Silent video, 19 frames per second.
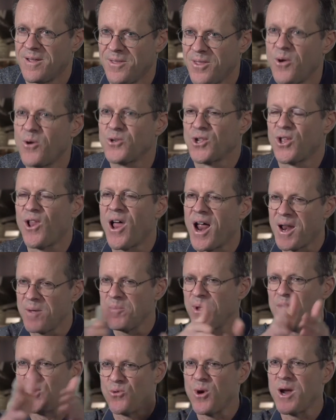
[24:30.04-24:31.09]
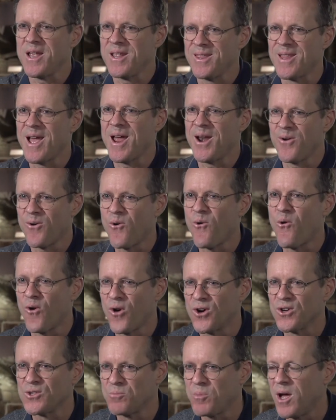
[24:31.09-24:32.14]
There was a lot in between then, of
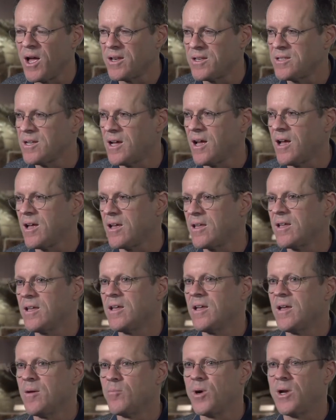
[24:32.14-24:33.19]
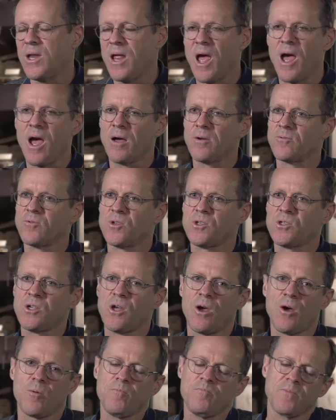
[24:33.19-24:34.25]
course, but yeah.
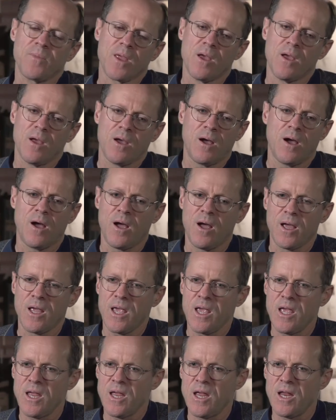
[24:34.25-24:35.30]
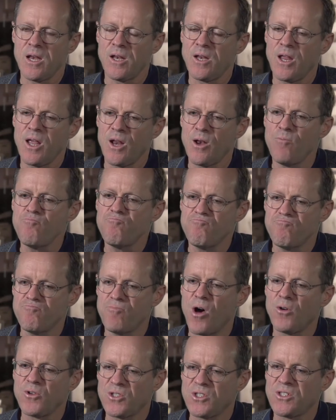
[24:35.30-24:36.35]
So in
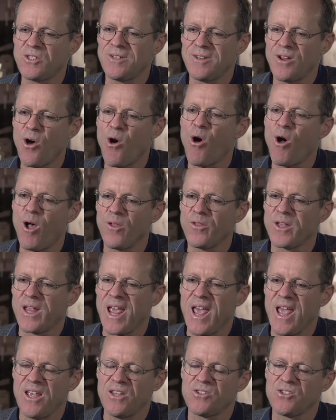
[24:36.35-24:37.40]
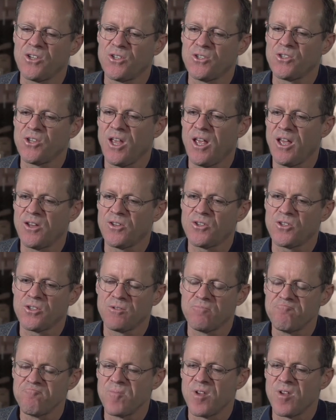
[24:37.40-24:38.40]
most all the cases, it's